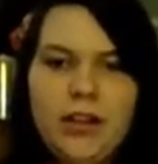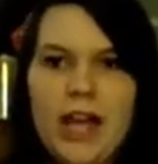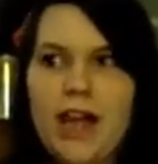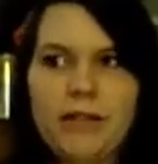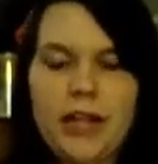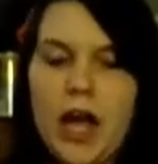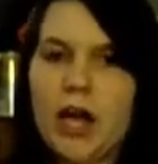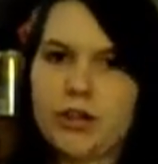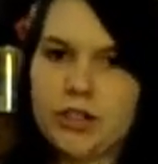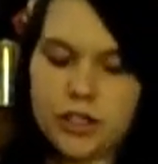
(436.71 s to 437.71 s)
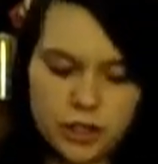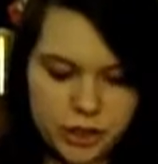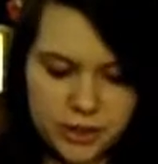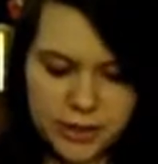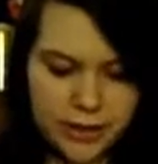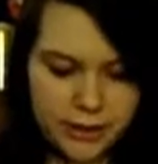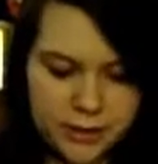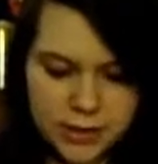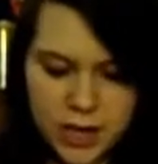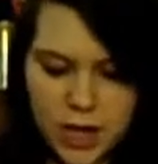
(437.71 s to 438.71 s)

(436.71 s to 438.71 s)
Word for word: I have like a hundred shirts just like this